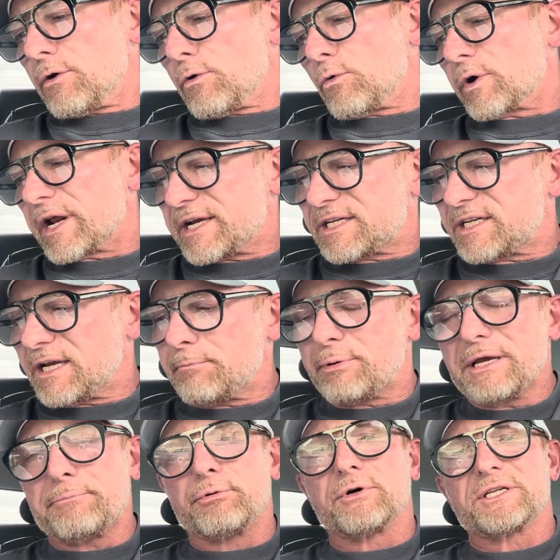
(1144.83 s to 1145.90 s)
when I see
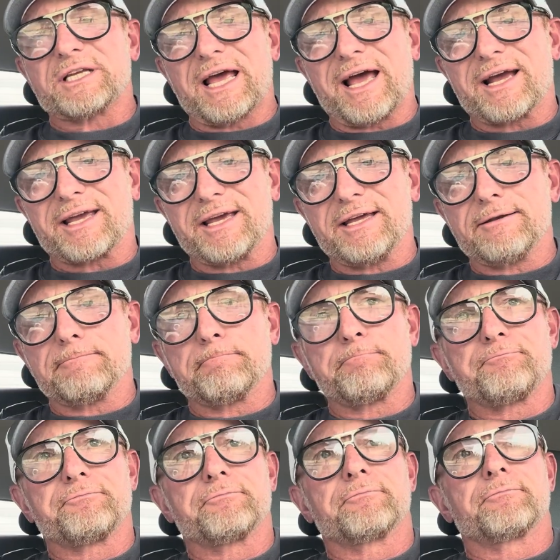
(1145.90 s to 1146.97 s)
people attacking
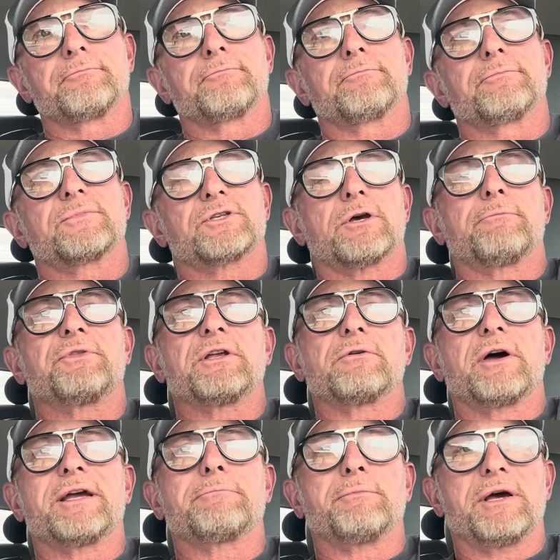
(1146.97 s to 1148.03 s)
something
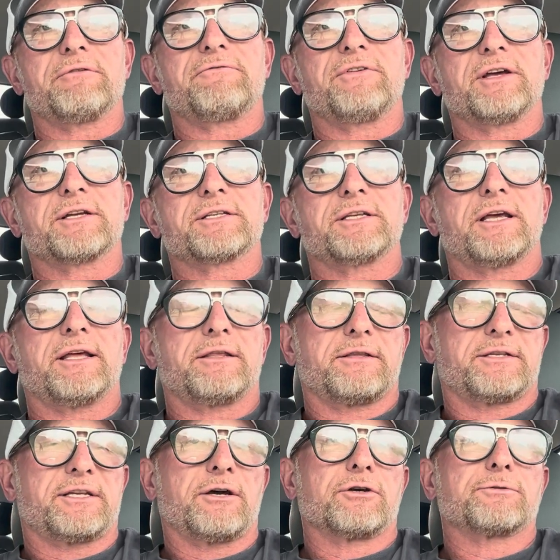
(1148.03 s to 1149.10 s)
like MetFix, it
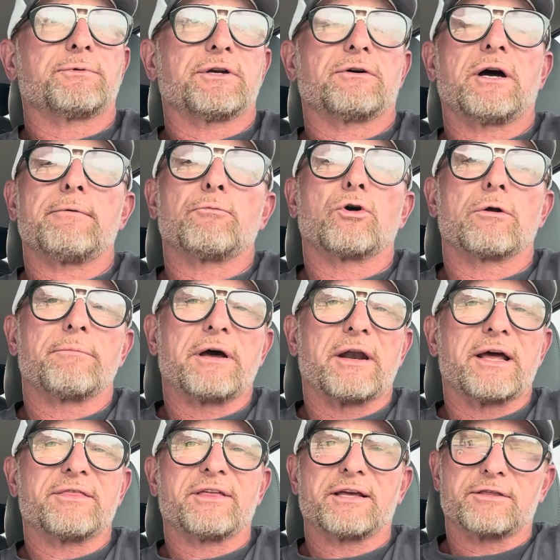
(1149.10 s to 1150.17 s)
tells me a lot more about,
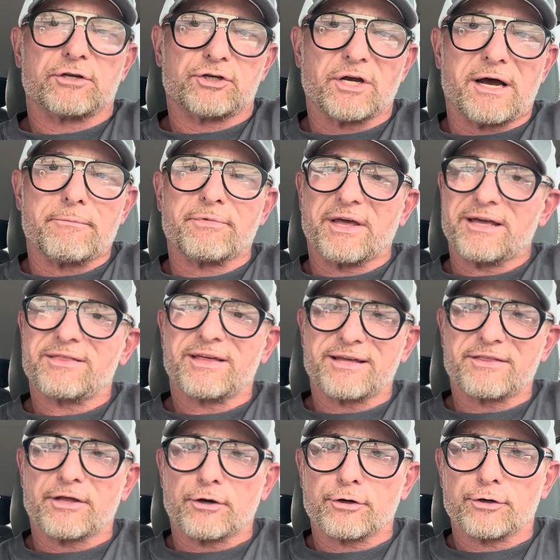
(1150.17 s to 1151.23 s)
I think, the job they think
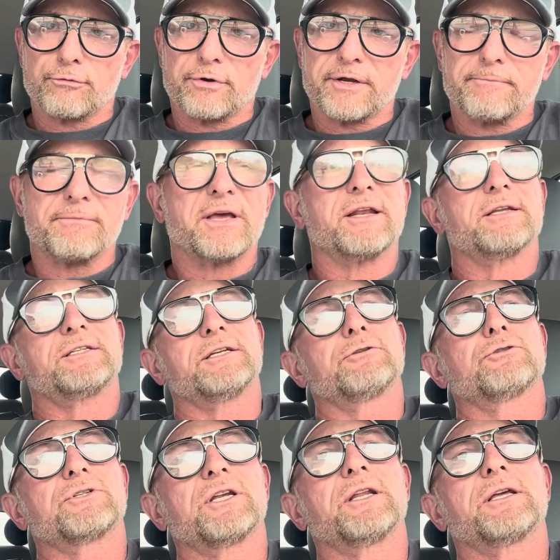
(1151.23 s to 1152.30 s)
they're doing. And it's
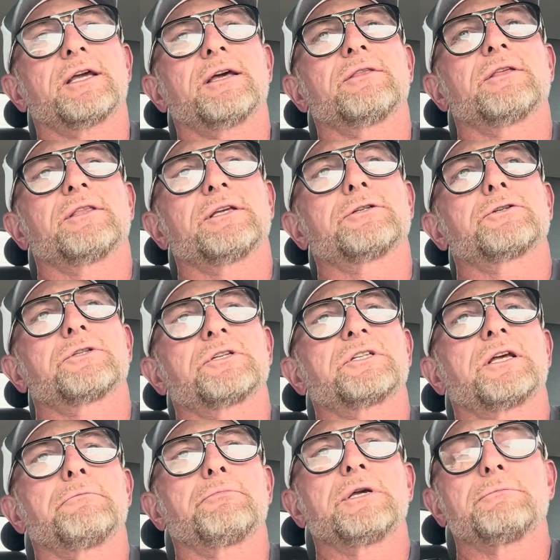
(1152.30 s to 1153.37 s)
interesting, again, that these are the
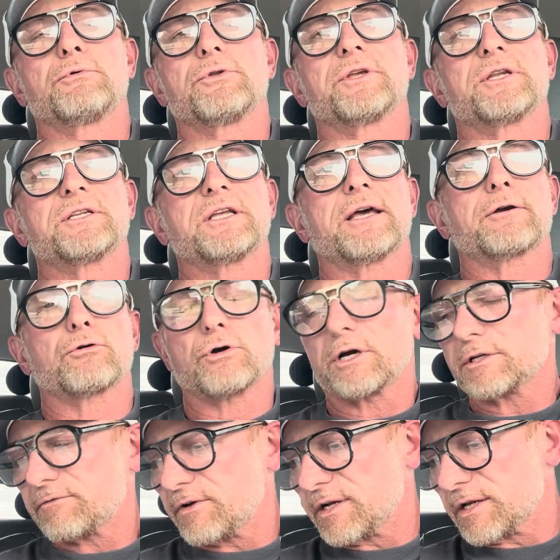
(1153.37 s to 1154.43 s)
same people that attack
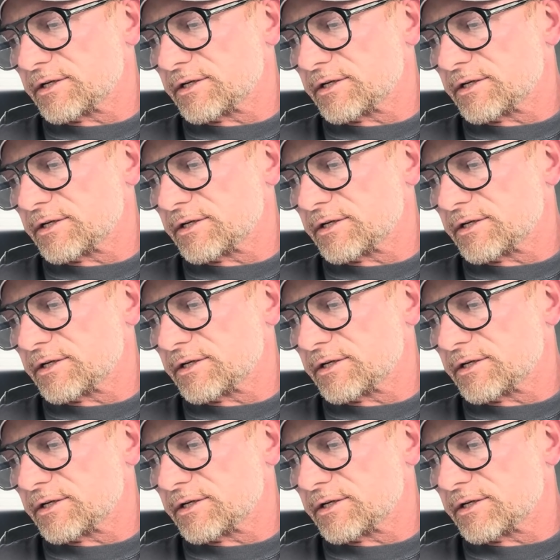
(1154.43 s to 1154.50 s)
CrossFit in